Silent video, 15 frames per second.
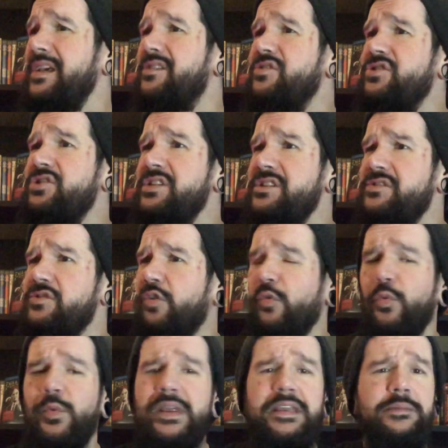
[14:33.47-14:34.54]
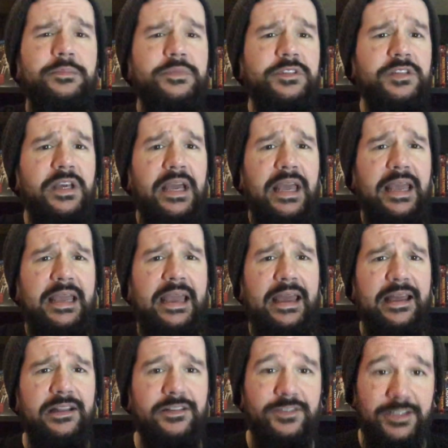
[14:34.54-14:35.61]
She screams a
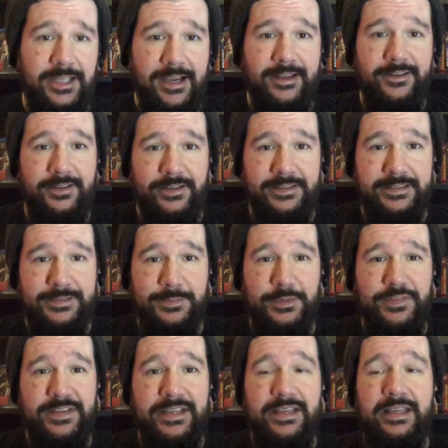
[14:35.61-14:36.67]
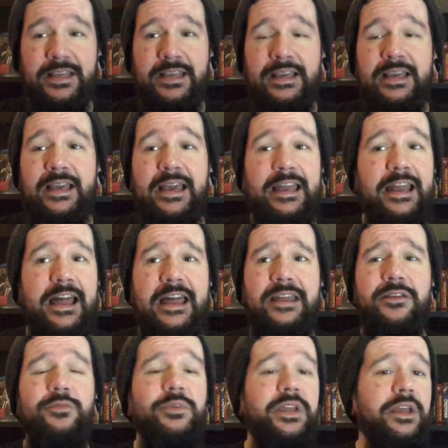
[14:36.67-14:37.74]
hell of a lot during this movie, and I
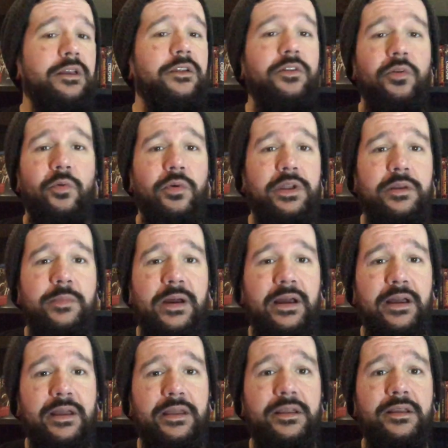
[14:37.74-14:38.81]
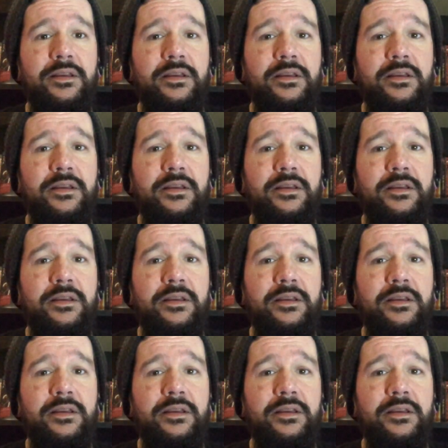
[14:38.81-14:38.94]
don't get annoyed by